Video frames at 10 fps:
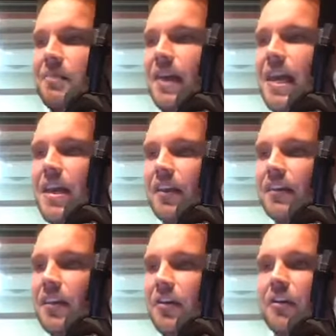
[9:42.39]
It
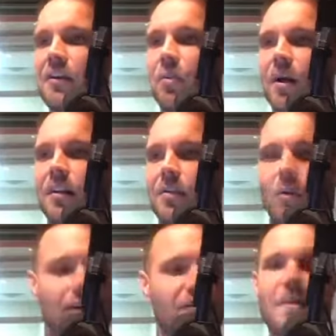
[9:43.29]
literally
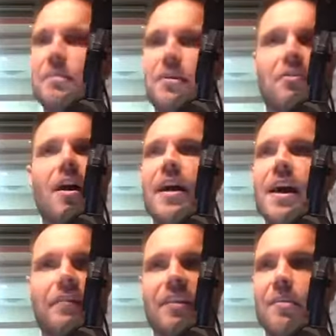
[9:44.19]
wanted to make me cry
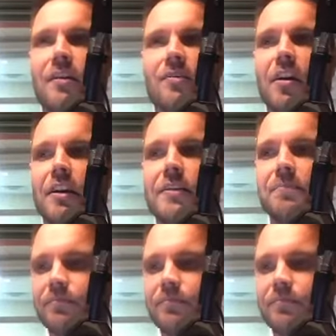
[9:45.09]
every time I saw it.